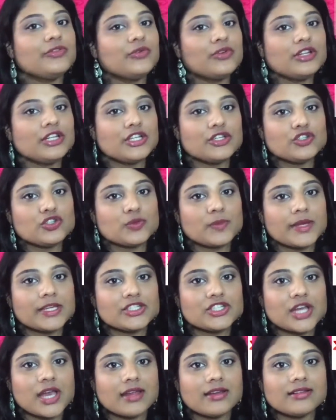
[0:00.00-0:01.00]
If you are
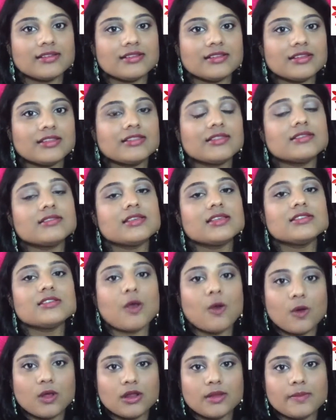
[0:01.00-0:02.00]
new to my channel,
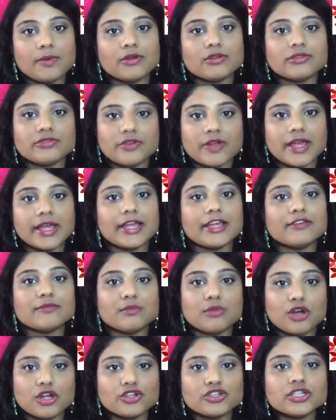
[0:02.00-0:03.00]
this is all about
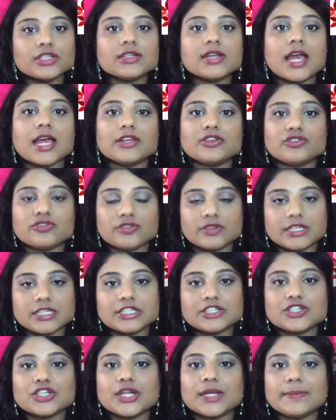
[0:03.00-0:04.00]
trying modern
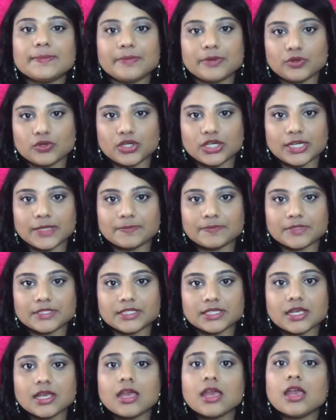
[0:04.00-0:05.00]
and traditional beauty
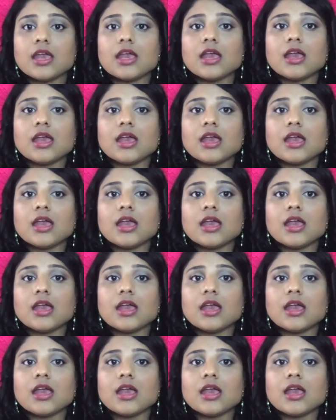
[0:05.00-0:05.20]
tips